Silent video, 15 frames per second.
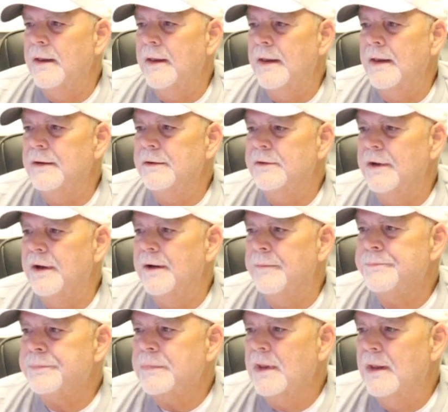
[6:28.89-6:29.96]
And
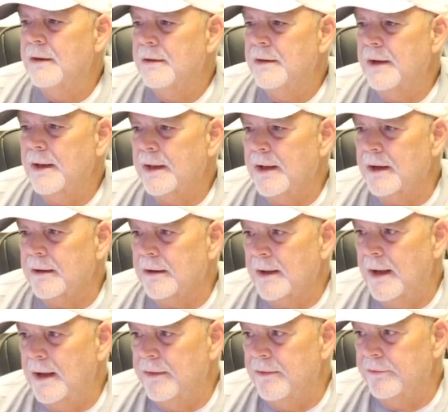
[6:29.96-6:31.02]
then I got a
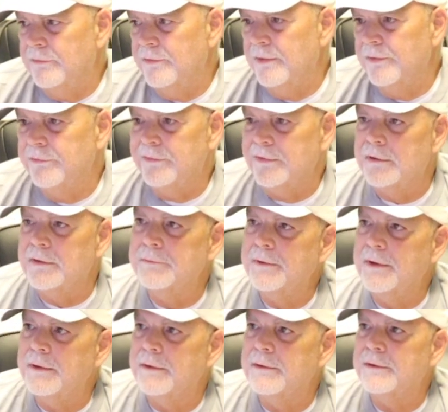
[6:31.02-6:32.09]
guy that says, you
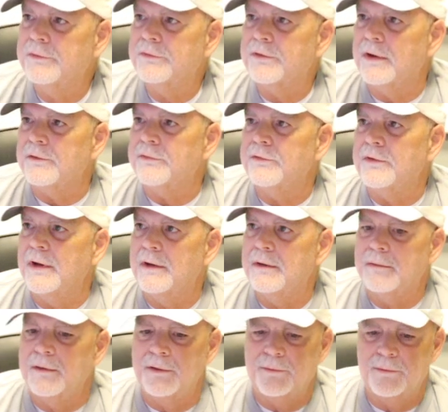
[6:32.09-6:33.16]
know, and it's kind of
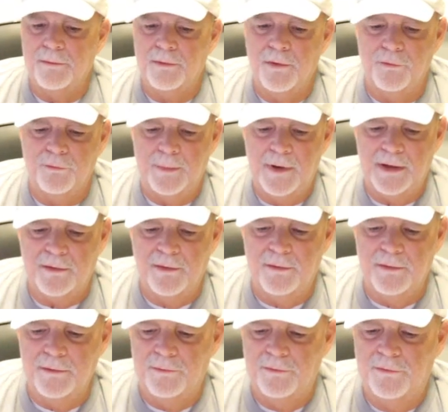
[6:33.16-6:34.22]
sad. It goes back to
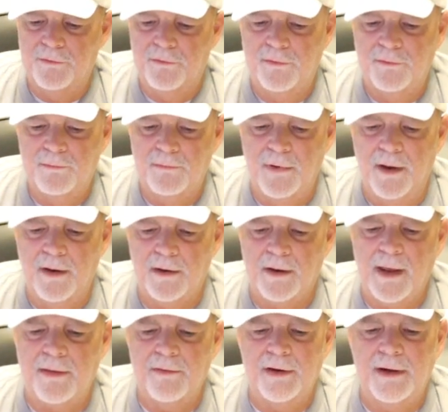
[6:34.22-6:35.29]
the
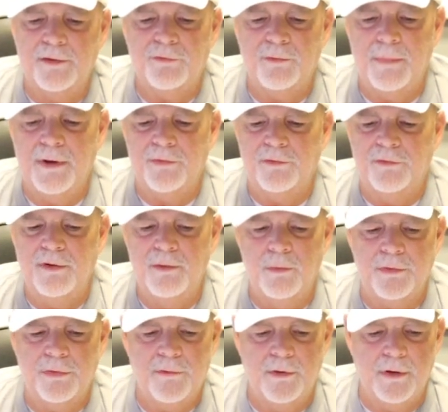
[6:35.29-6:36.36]
guy that asked about the
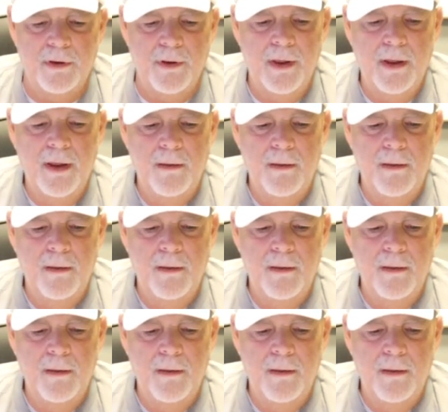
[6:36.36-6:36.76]
T130.